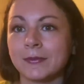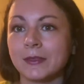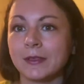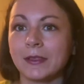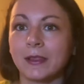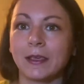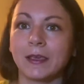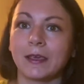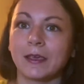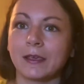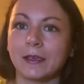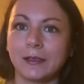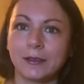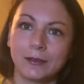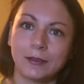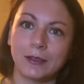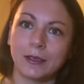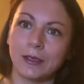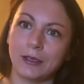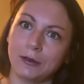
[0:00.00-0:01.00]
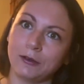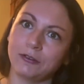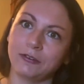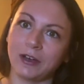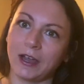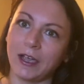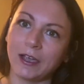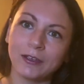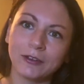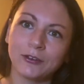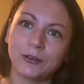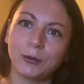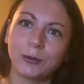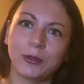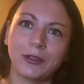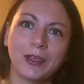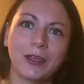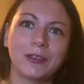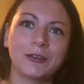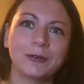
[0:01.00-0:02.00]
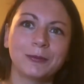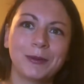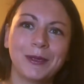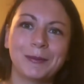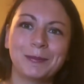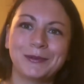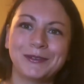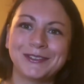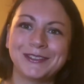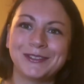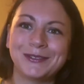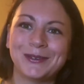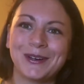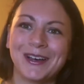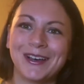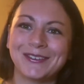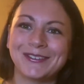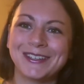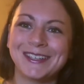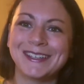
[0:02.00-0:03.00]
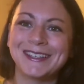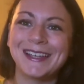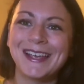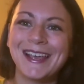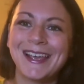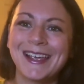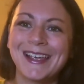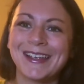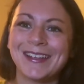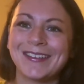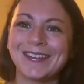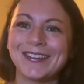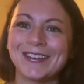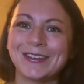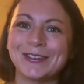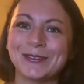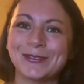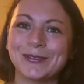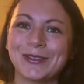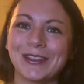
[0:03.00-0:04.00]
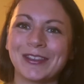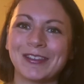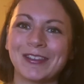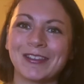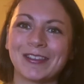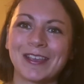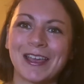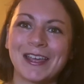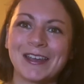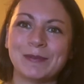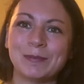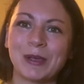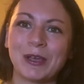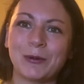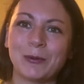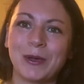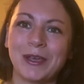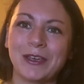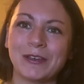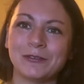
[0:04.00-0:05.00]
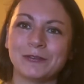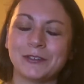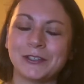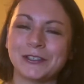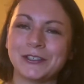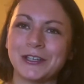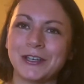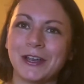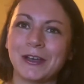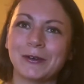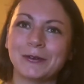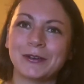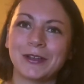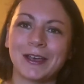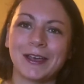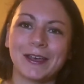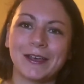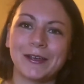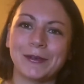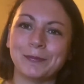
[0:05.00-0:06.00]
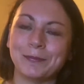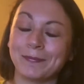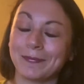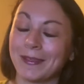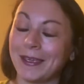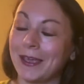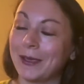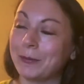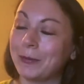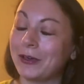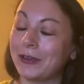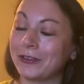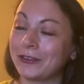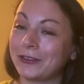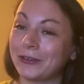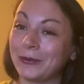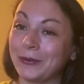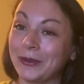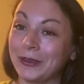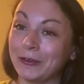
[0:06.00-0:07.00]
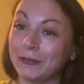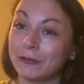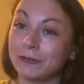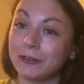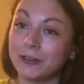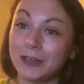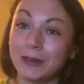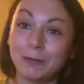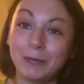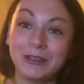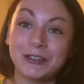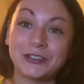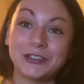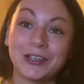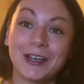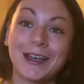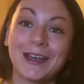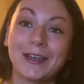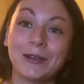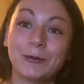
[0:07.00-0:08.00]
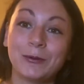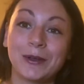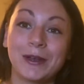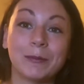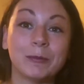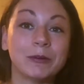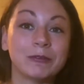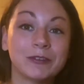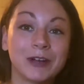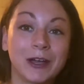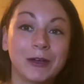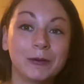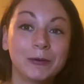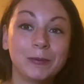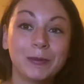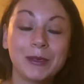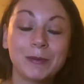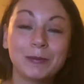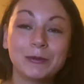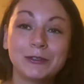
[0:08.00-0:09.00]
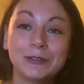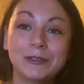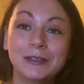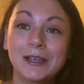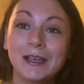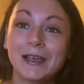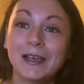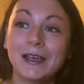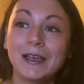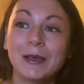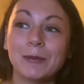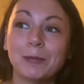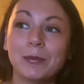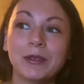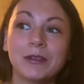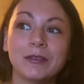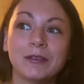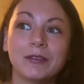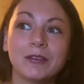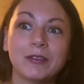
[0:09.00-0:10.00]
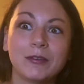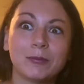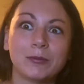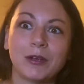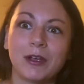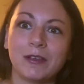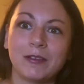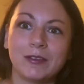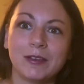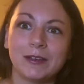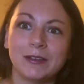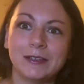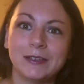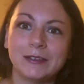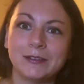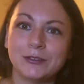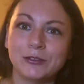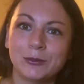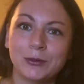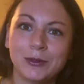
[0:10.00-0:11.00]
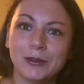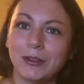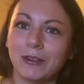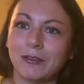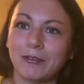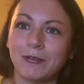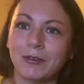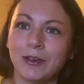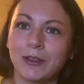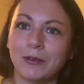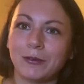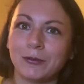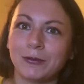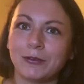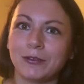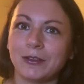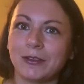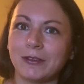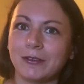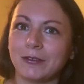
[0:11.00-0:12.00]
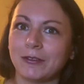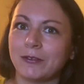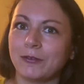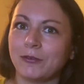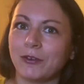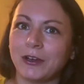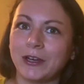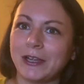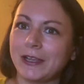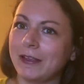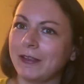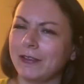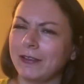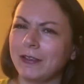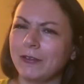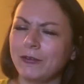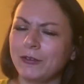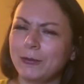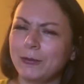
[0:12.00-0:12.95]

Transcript: like interact with other people too often. So this is kind of my way of reaching out. Um, I'm also incredibly shy when I'm around people, but surprisingly doing these videos is very easy for